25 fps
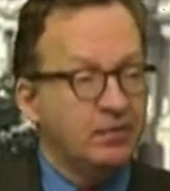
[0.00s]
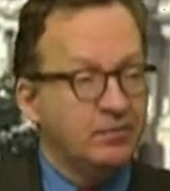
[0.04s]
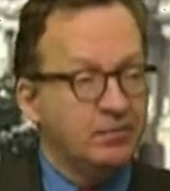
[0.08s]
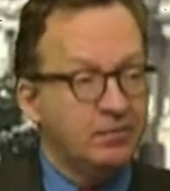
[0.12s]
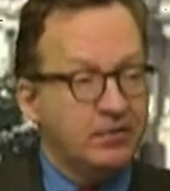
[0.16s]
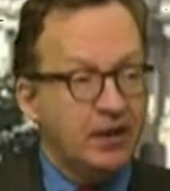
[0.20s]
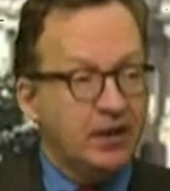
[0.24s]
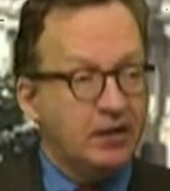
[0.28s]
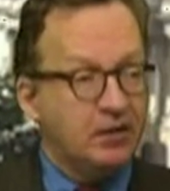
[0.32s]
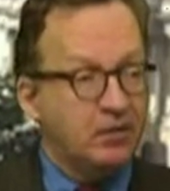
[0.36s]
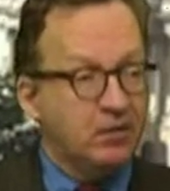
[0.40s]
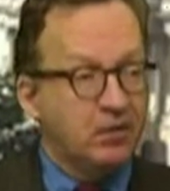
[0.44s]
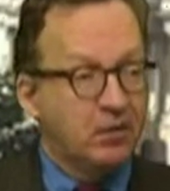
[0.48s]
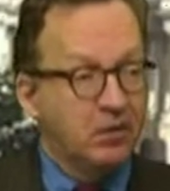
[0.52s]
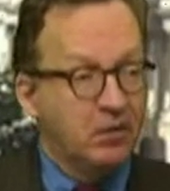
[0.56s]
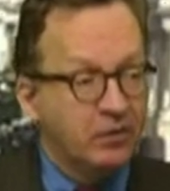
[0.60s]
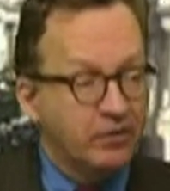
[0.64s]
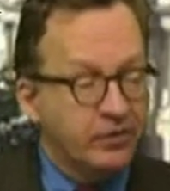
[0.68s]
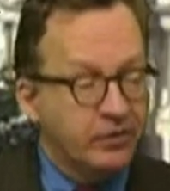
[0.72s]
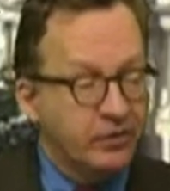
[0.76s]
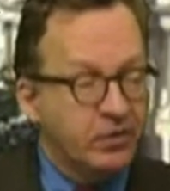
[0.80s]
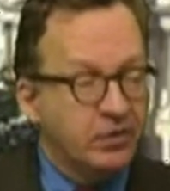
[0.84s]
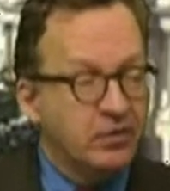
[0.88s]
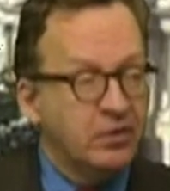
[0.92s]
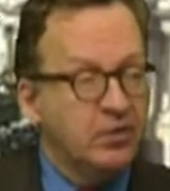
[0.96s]
get
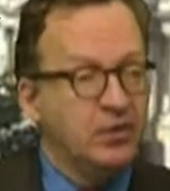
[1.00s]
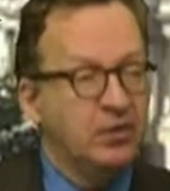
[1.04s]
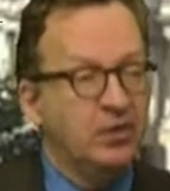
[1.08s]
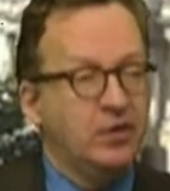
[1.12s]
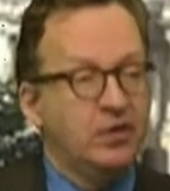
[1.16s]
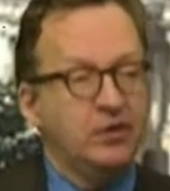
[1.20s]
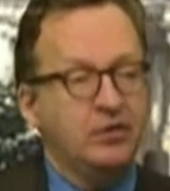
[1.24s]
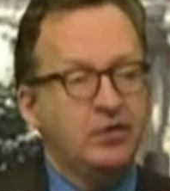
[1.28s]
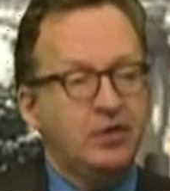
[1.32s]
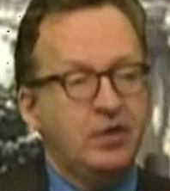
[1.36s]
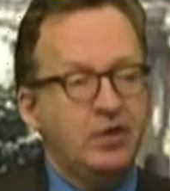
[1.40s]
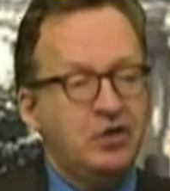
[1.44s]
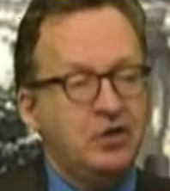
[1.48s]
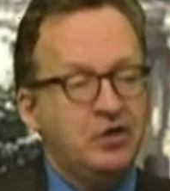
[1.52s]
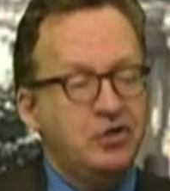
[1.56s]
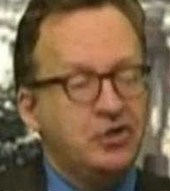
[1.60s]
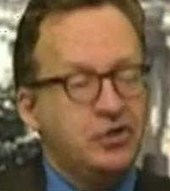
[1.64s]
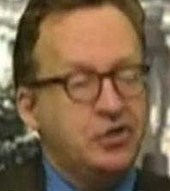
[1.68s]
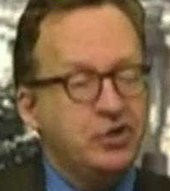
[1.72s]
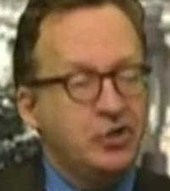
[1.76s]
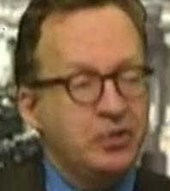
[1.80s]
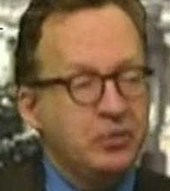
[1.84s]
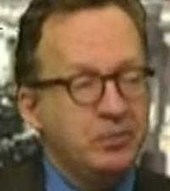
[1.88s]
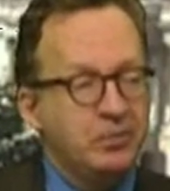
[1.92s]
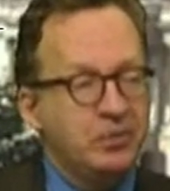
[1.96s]
older, the
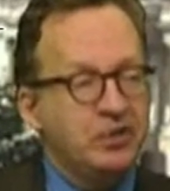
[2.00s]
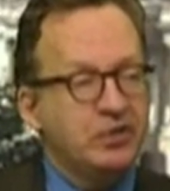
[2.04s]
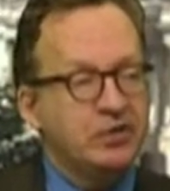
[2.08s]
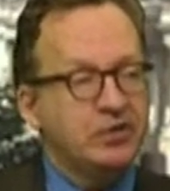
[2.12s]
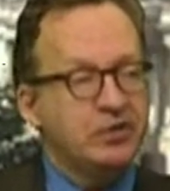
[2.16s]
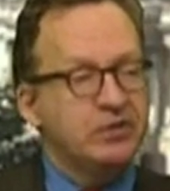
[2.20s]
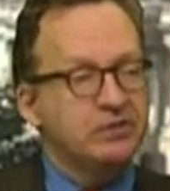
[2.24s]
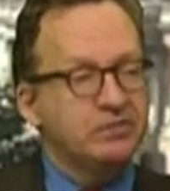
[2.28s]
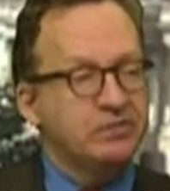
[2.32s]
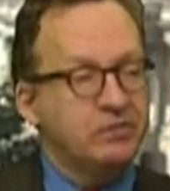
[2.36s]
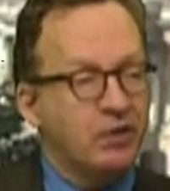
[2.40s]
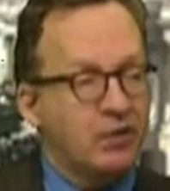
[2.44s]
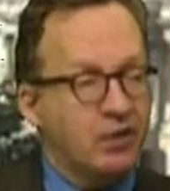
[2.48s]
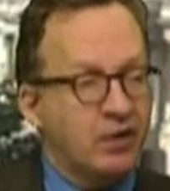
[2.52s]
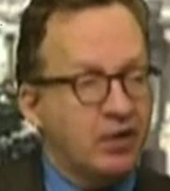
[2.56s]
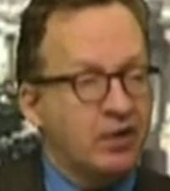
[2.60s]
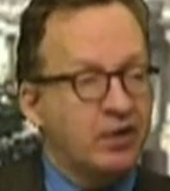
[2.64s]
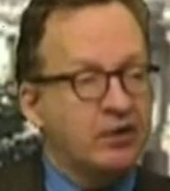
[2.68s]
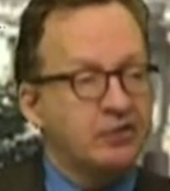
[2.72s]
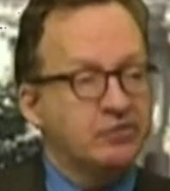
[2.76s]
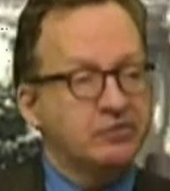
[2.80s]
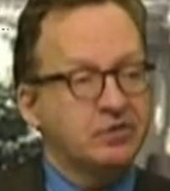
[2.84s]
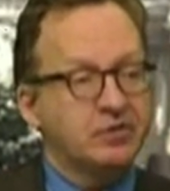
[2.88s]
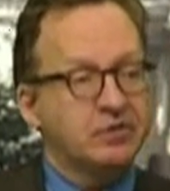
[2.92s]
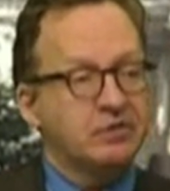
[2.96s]
cumulative
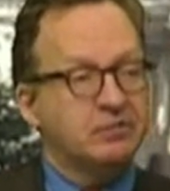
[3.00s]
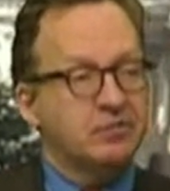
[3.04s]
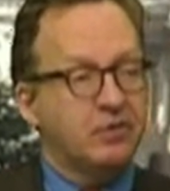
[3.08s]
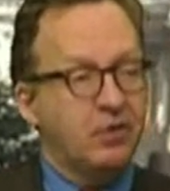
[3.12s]
cost of